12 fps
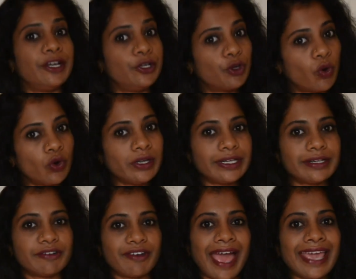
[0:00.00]
And don't
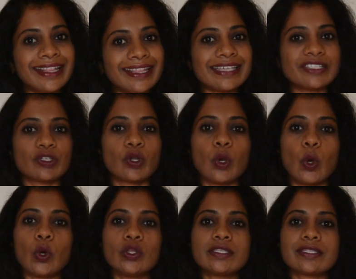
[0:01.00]
dry these
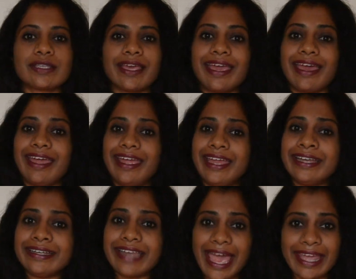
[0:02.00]
clothes
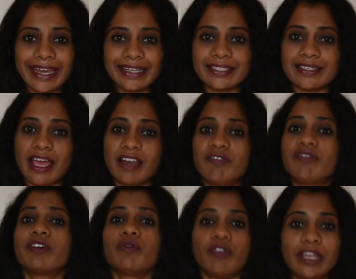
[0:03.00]
in direct sun
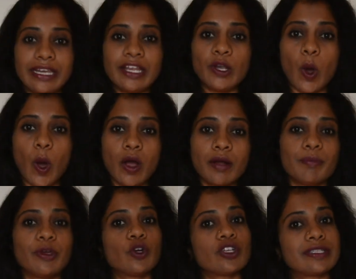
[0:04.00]
for very
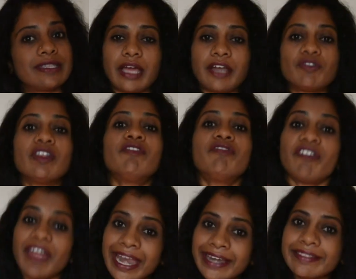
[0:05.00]
long, because that will
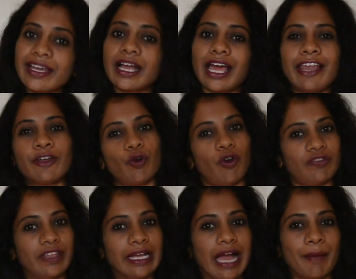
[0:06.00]
fade the color
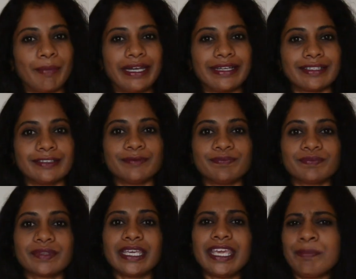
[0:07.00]
of the garment.
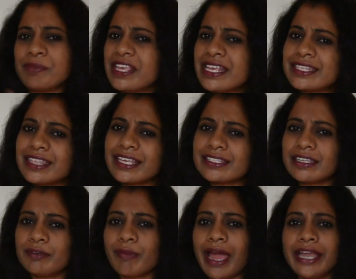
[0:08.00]
Keep these things
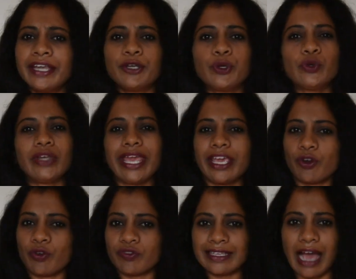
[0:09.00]
in mind to take
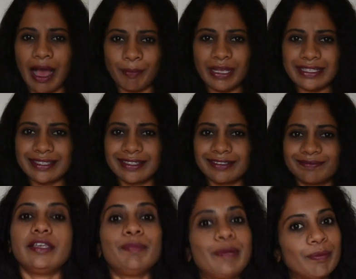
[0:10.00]
care of garments.
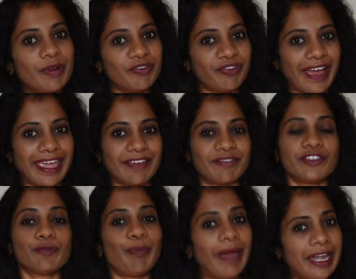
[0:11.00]
Tip number 5,
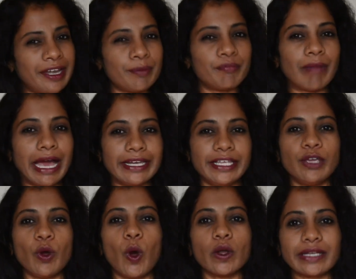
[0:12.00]
spend
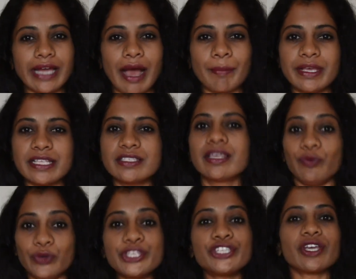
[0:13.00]
money on garments
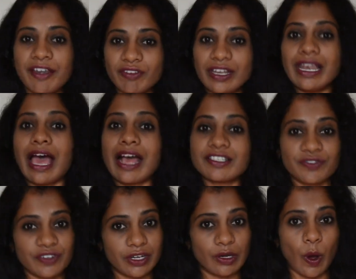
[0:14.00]
which will
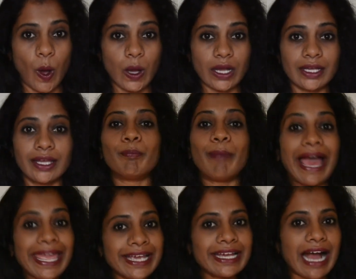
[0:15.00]
last for long.
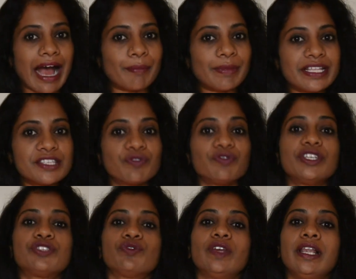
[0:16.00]
Buy garments
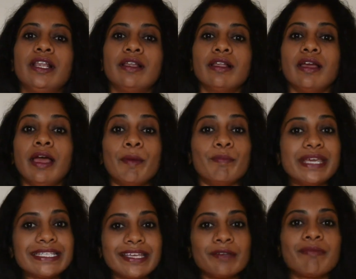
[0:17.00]
which will
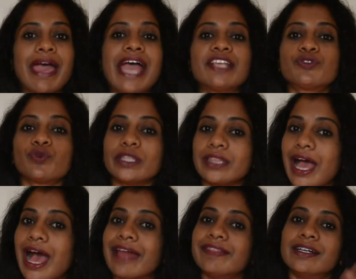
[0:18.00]
mix and match with
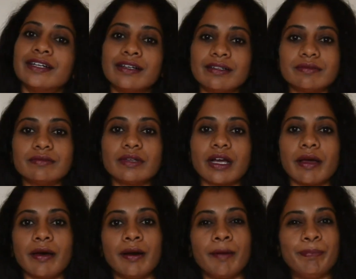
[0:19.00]
other
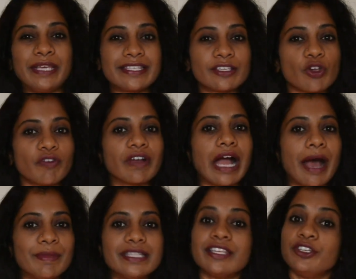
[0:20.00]
pieces of
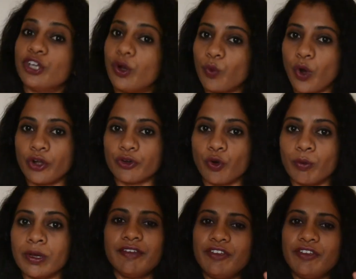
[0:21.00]
garments in your wardrobe.